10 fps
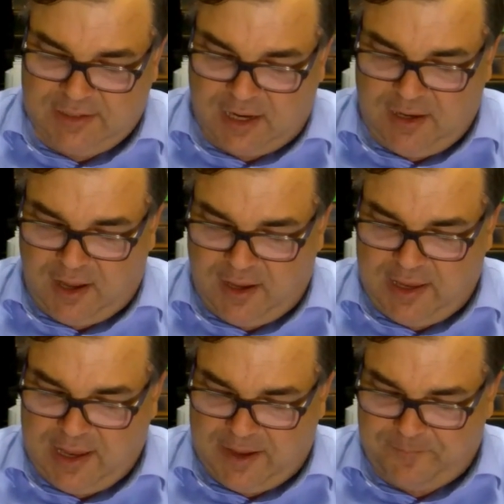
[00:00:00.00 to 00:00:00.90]

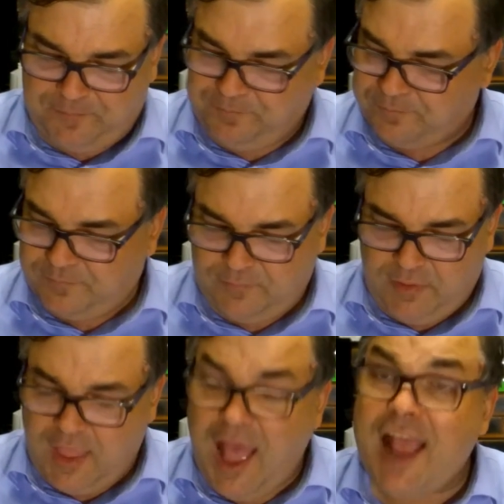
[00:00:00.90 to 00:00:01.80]
I think
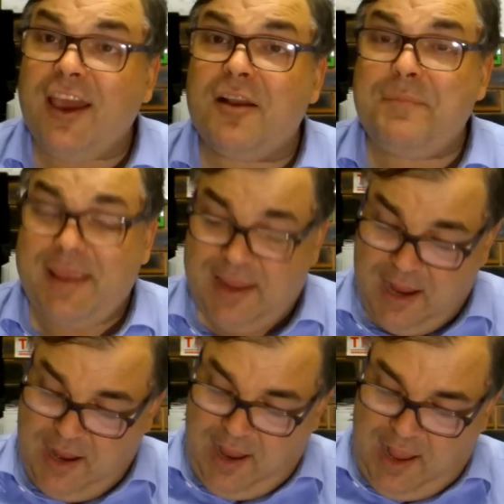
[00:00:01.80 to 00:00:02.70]

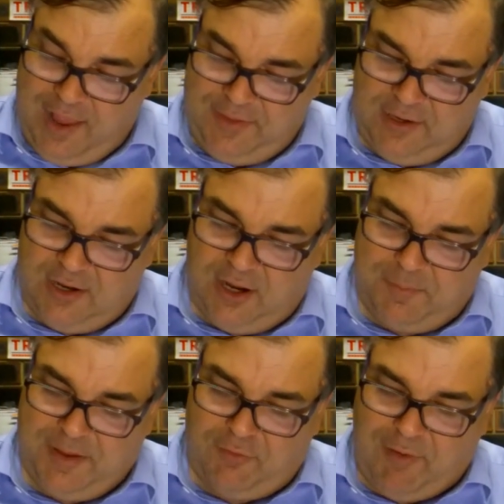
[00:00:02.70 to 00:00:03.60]
you've got to
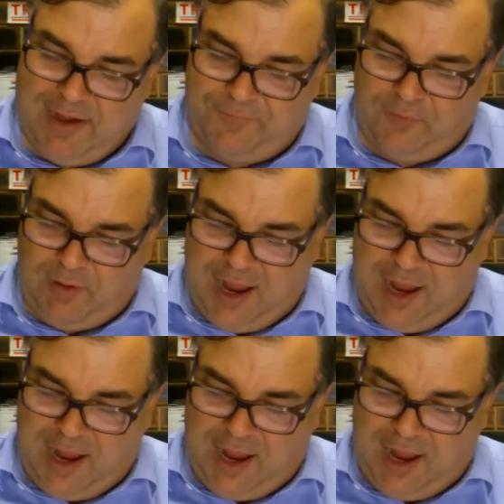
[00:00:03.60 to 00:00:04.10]
be grateful.